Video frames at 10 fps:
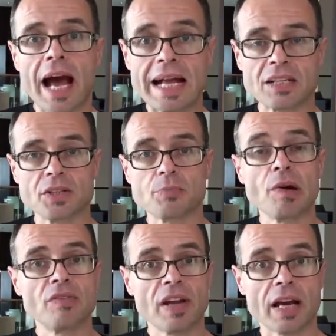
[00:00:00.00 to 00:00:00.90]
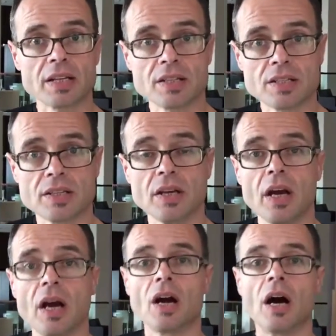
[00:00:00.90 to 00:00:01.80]
Atlasprofilax
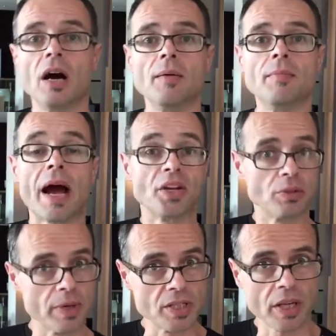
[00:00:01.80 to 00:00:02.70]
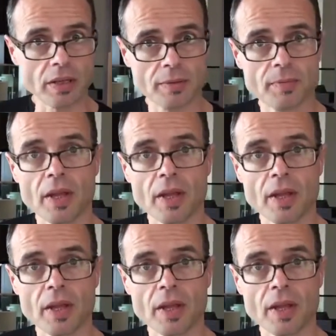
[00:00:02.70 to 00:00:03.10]
annual meeting.